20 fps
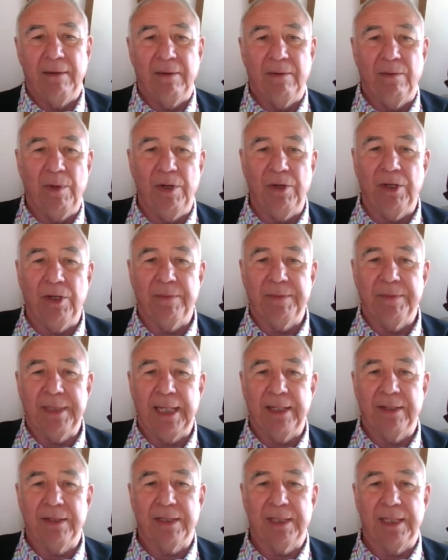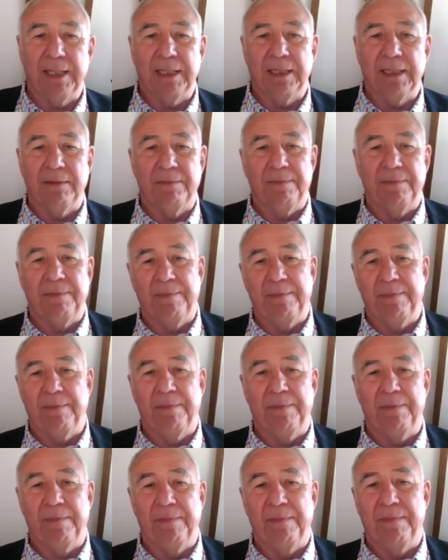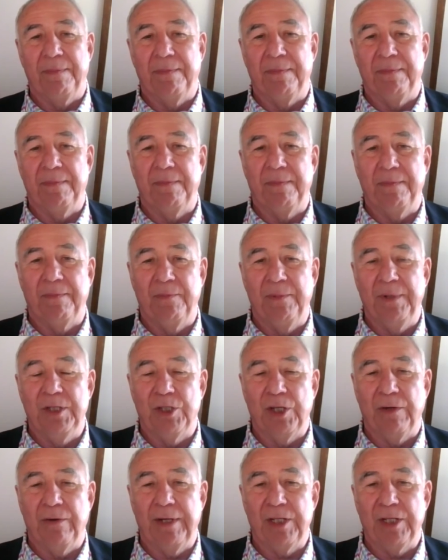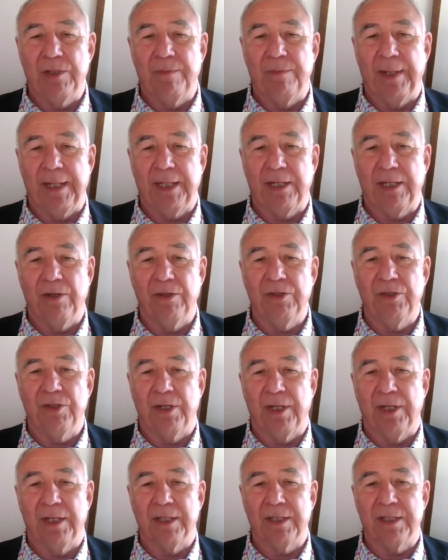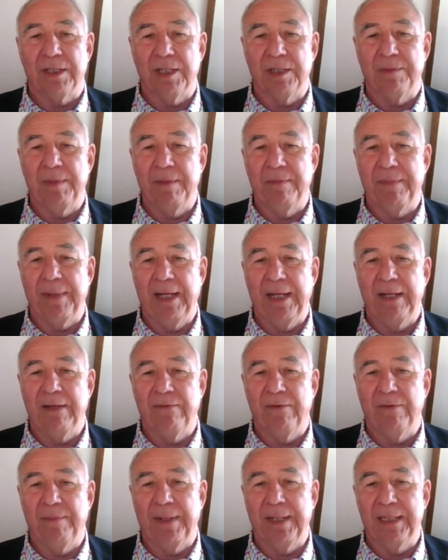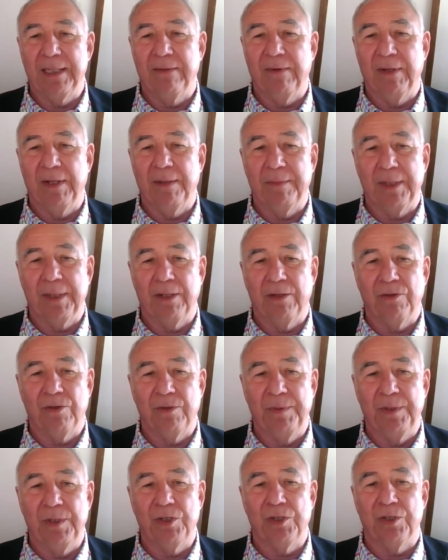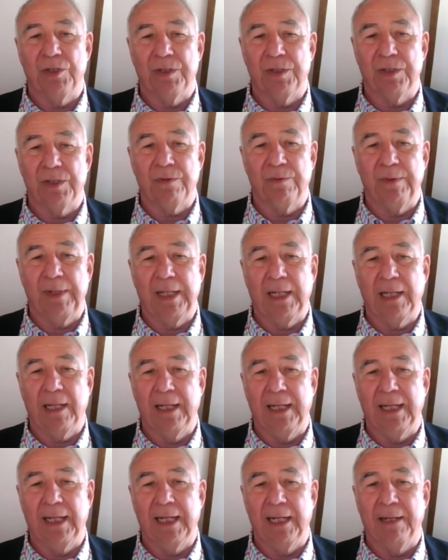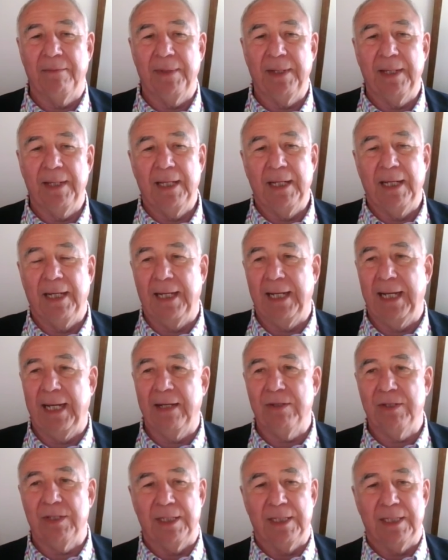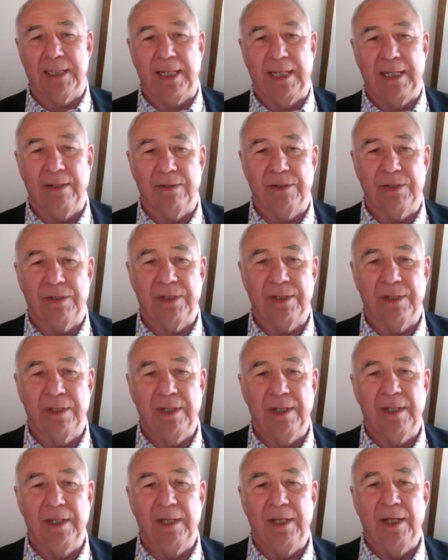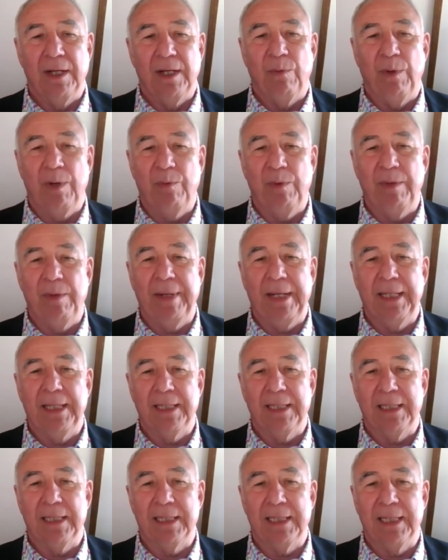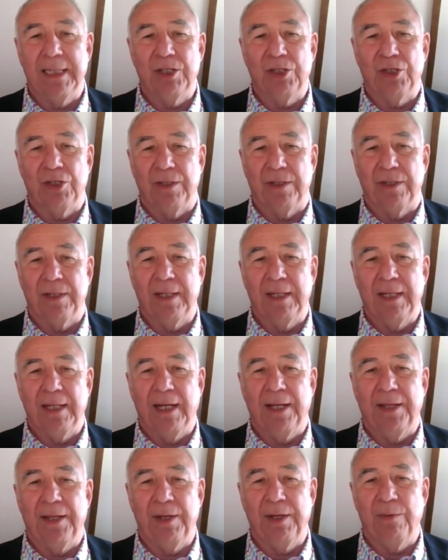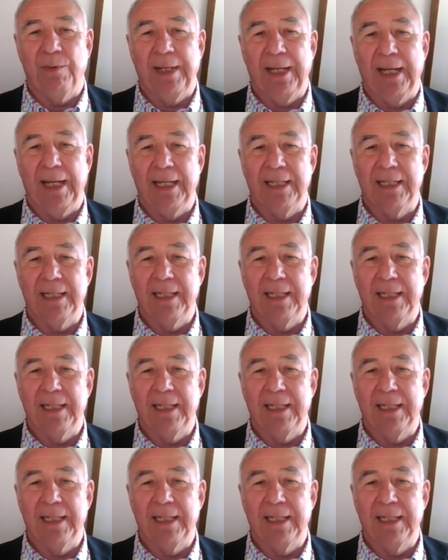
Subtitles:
Wokingham Town Centre regeneration, by contrast, has been paid for by development contributions, rental income and housing sales. When we made the decision, I think we had